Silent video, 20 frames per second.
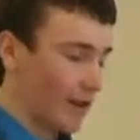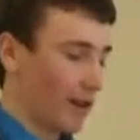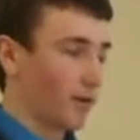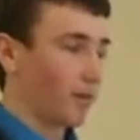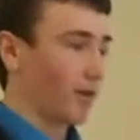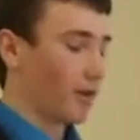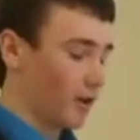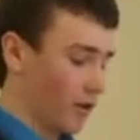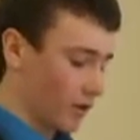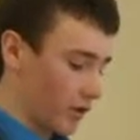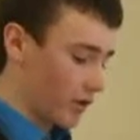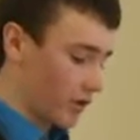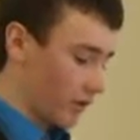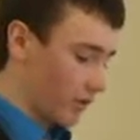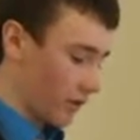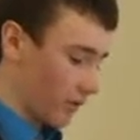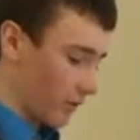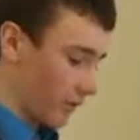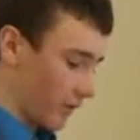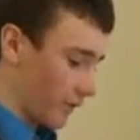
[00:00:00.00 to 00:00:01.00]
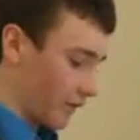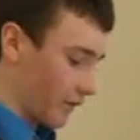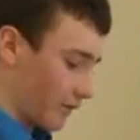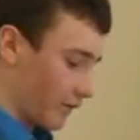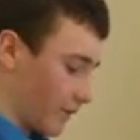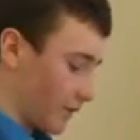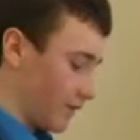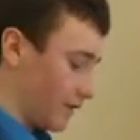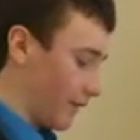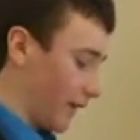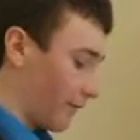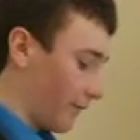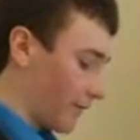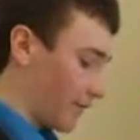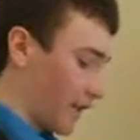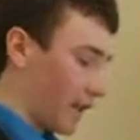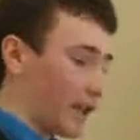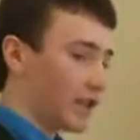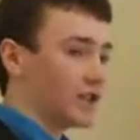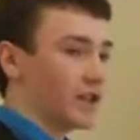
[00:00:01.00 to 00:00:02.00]
and went on to trigger one of the most
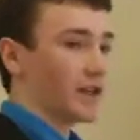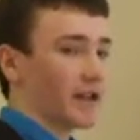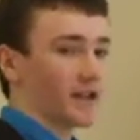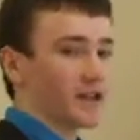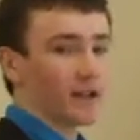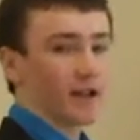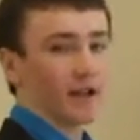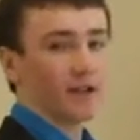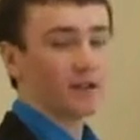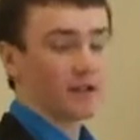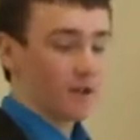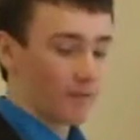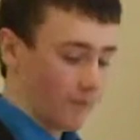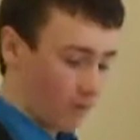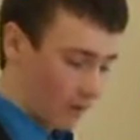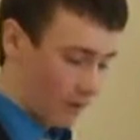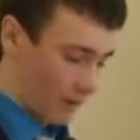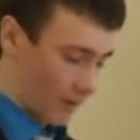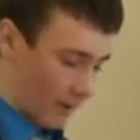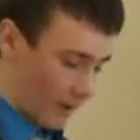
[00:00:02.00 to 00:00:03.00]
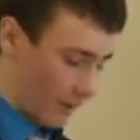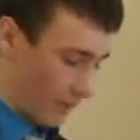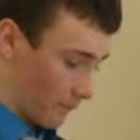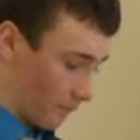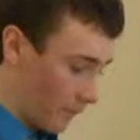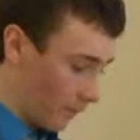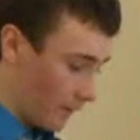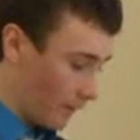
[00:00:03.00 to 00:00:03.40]
devastating genocides of all time.